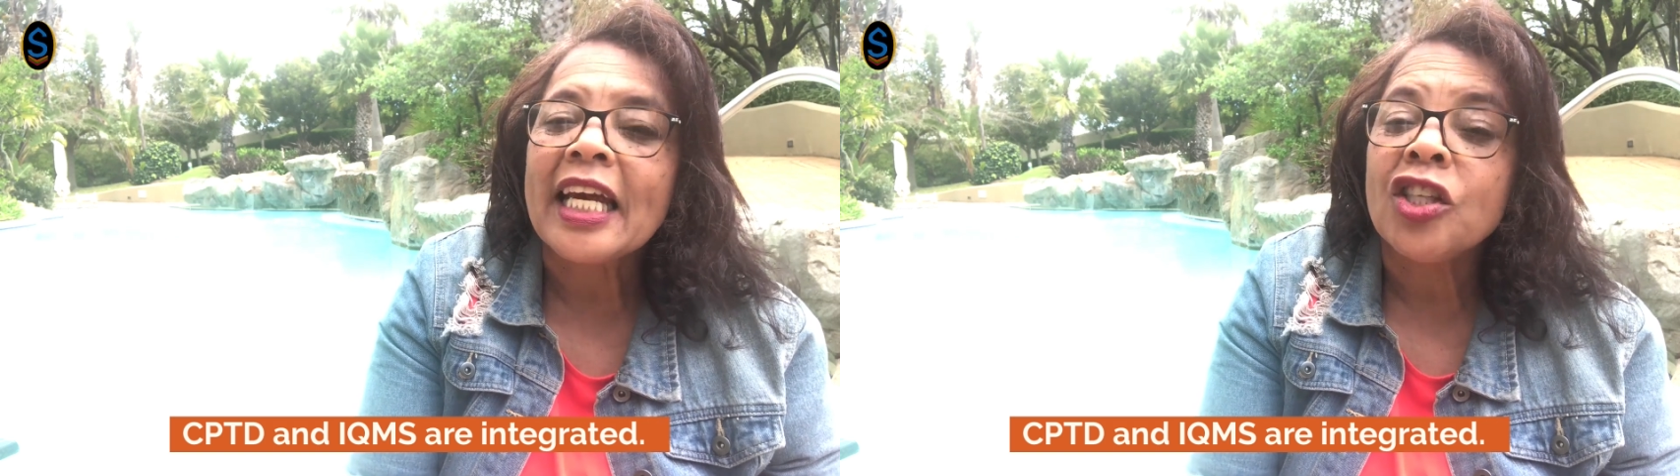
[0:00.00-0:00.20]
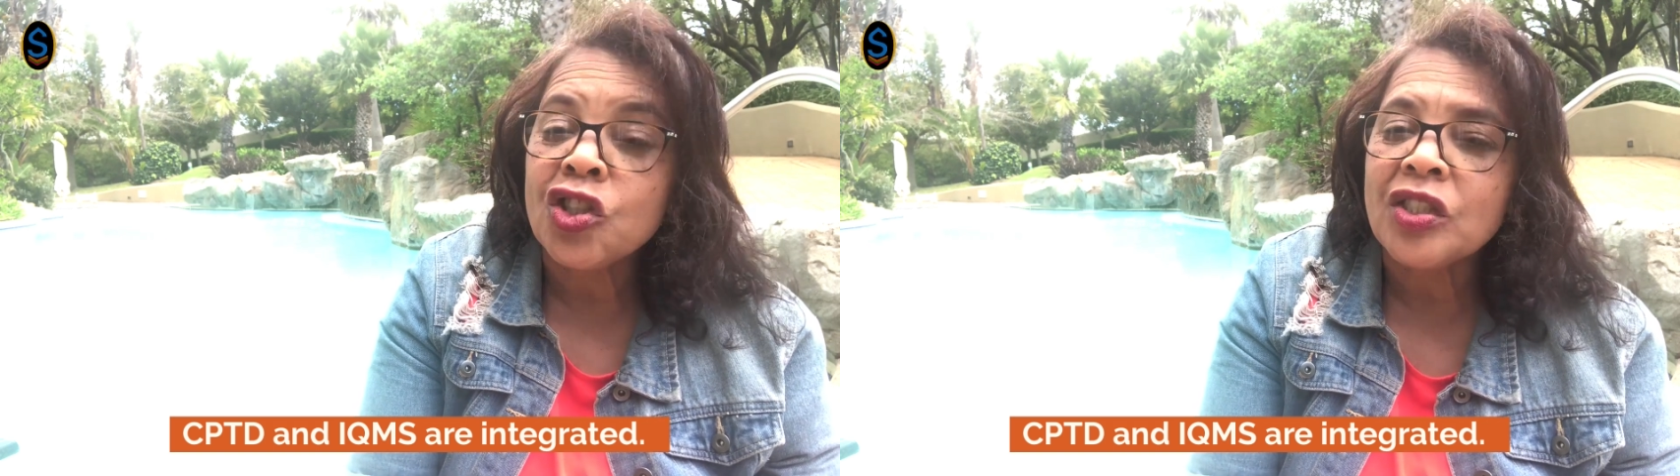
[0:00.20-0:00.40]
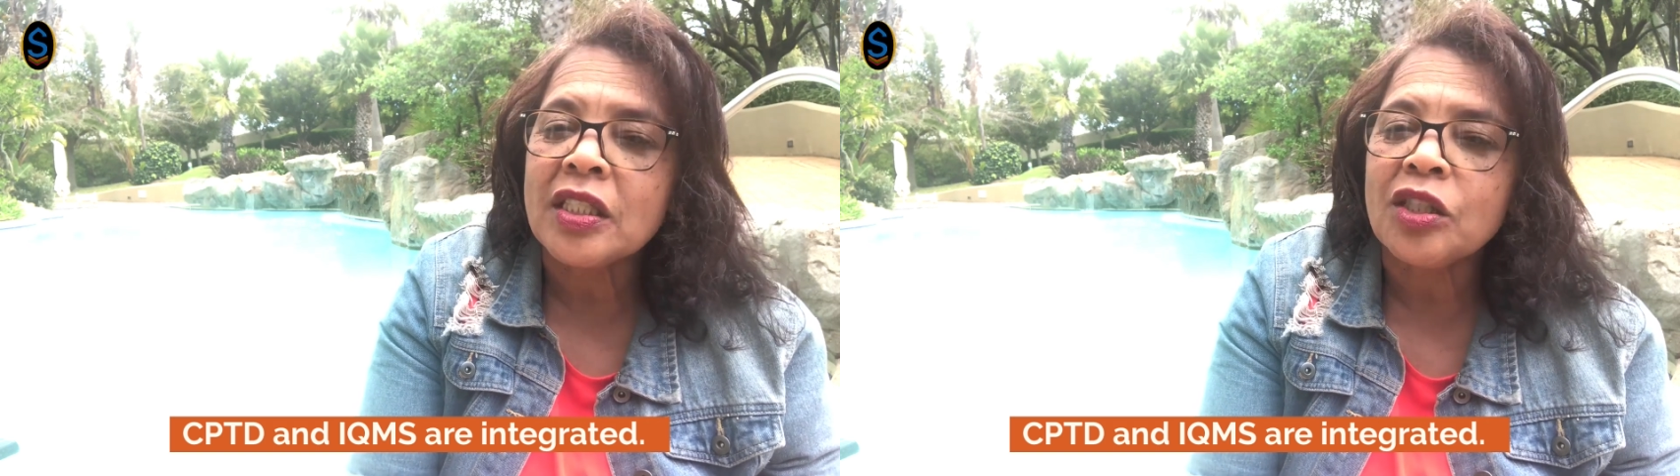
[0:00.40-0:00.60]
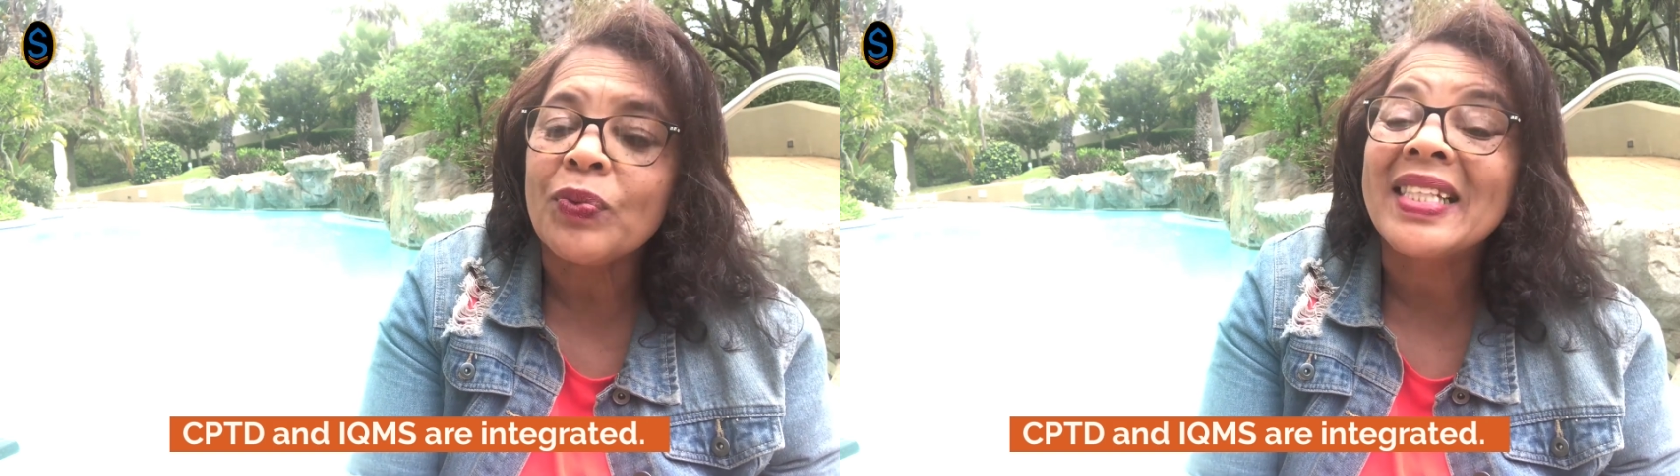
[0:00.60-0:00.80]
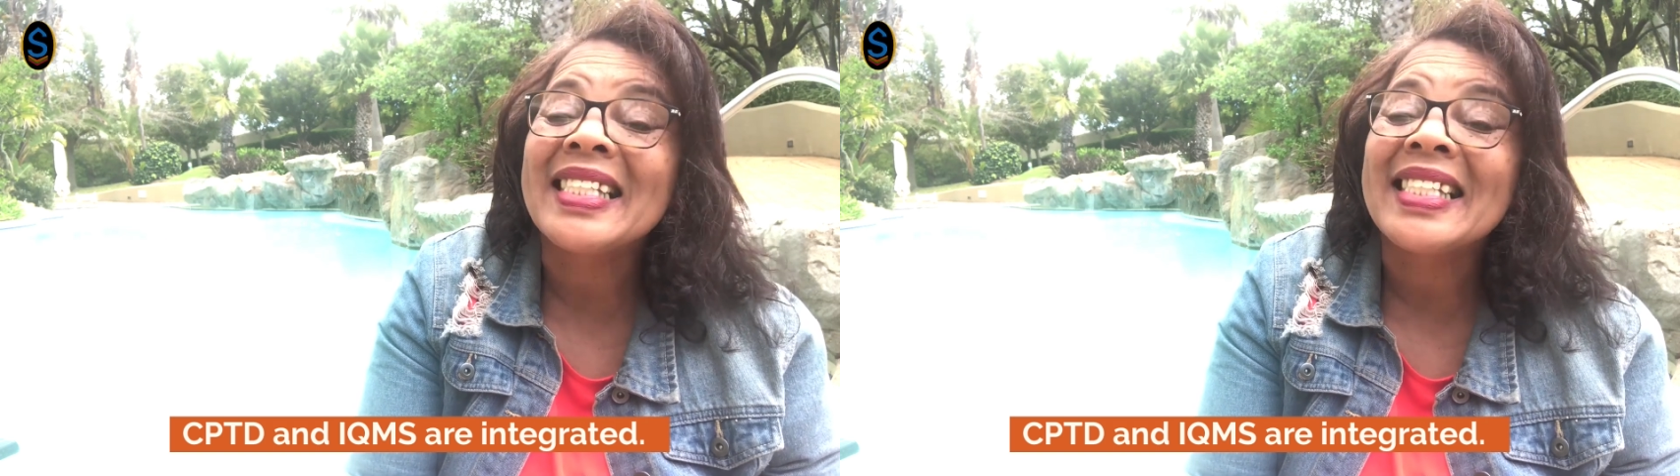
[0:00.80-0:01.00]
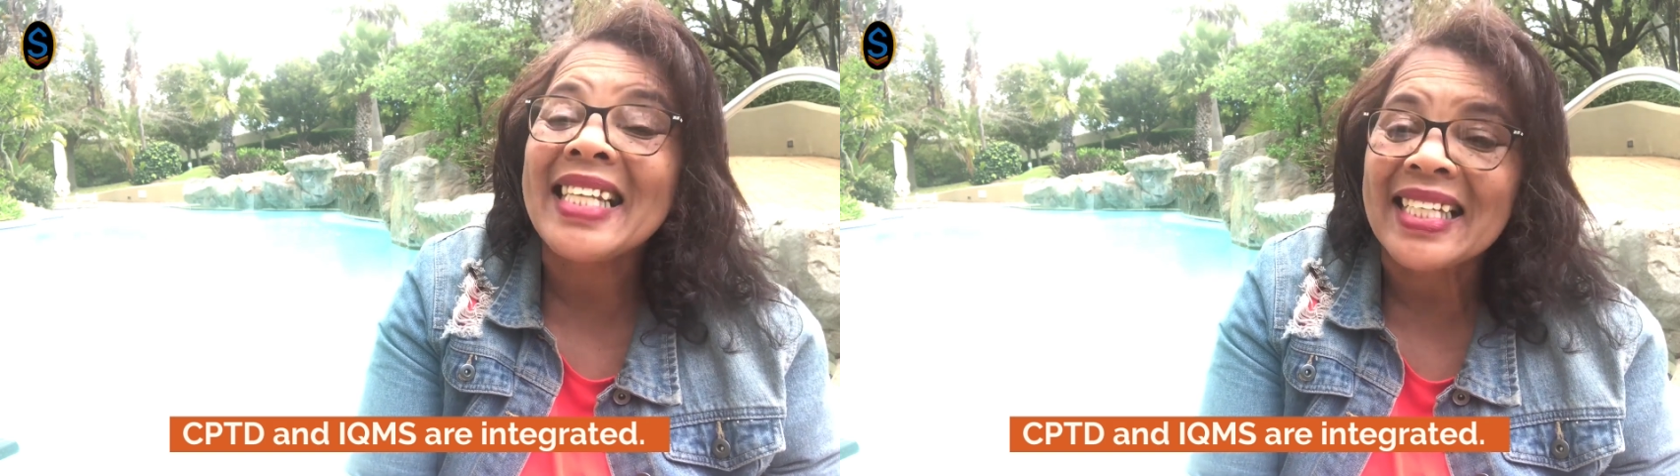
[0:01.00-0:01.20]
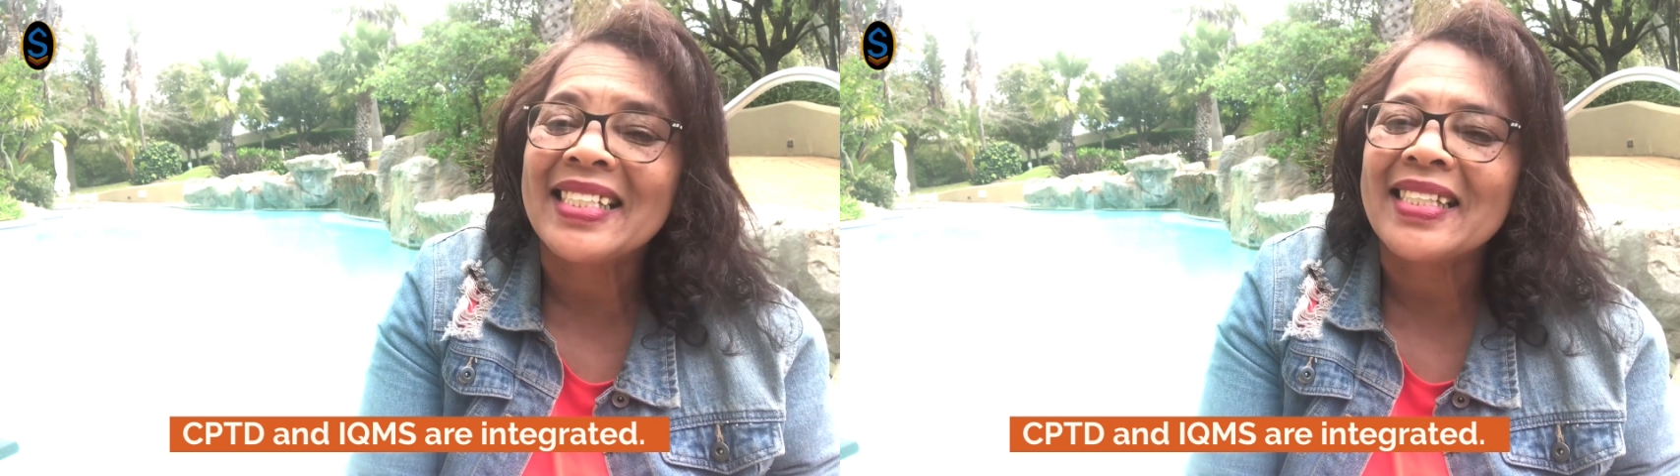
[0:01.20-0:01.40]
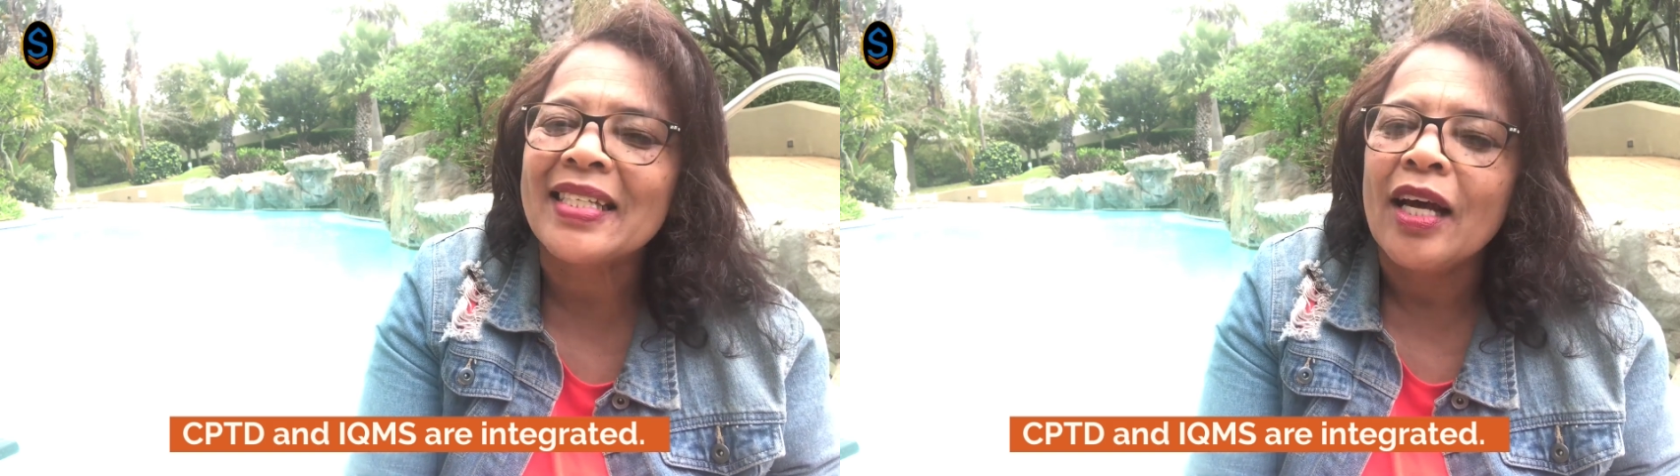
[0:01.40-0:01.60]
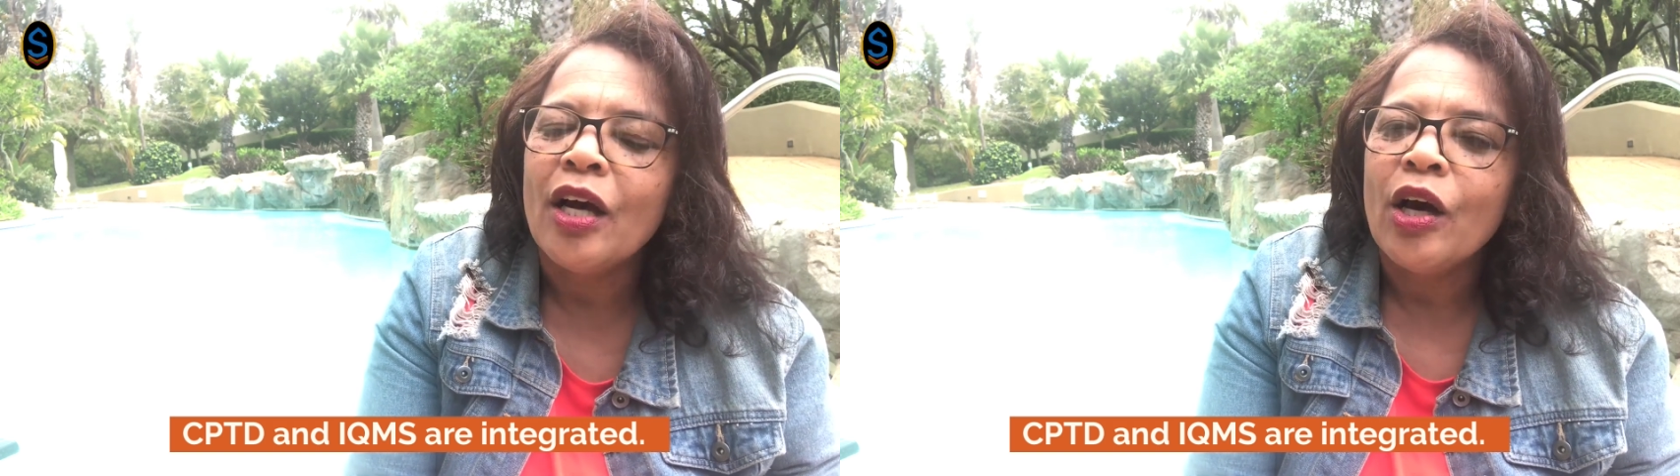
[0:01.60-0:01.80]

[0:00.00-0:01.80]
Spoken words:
registered with SAIS,